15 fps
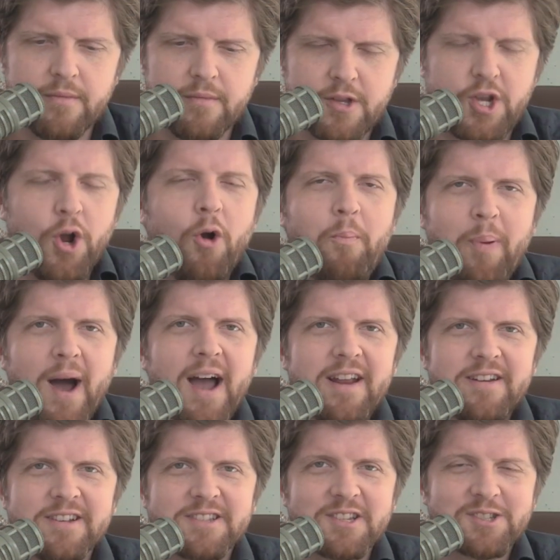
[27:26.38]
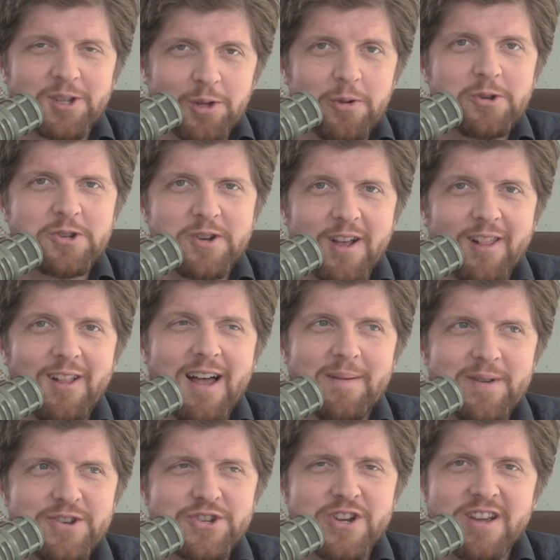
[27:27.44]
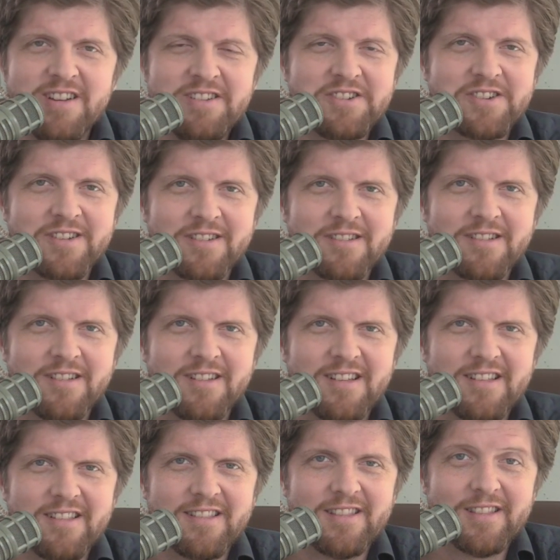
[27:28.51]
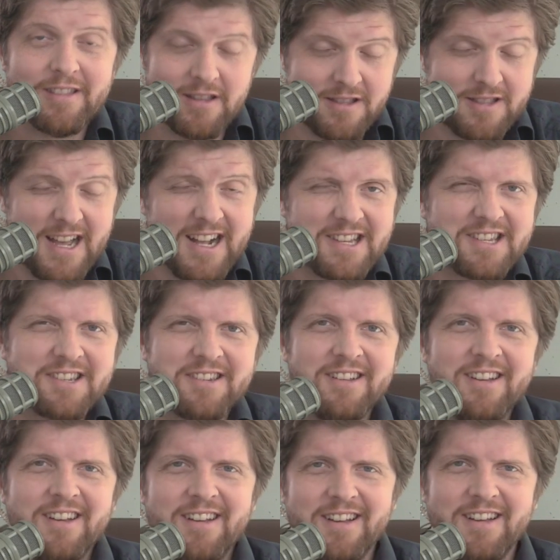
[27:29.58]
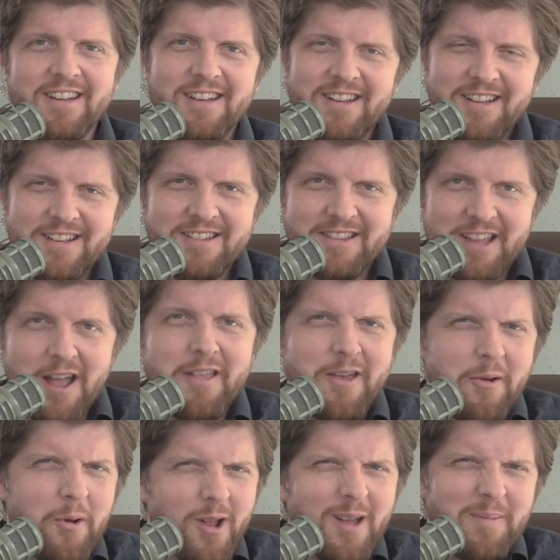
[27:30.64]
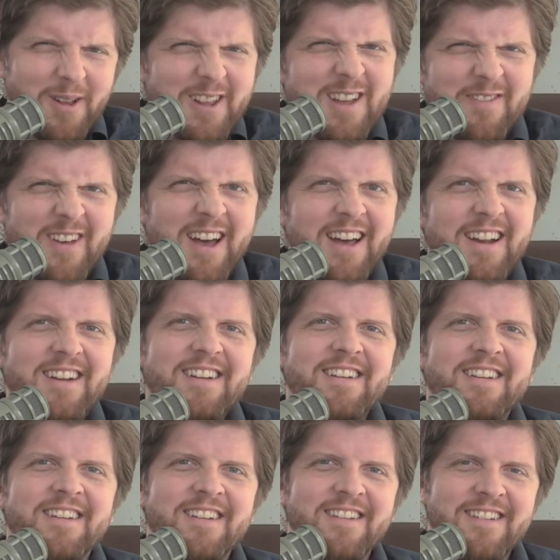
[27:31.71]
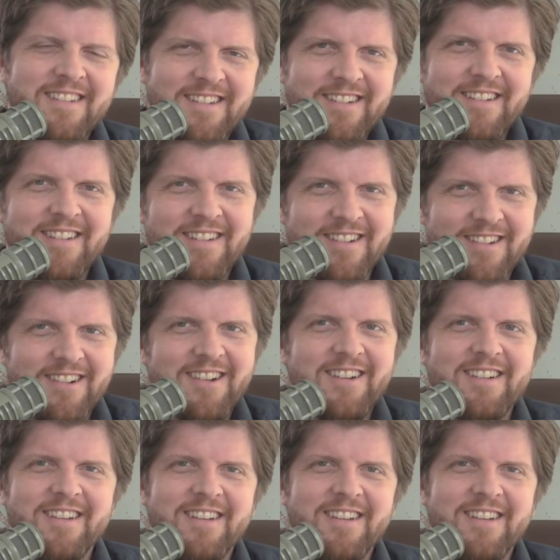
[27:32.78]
Joe Biden is a solution to climate change. That's they they really believe that, right?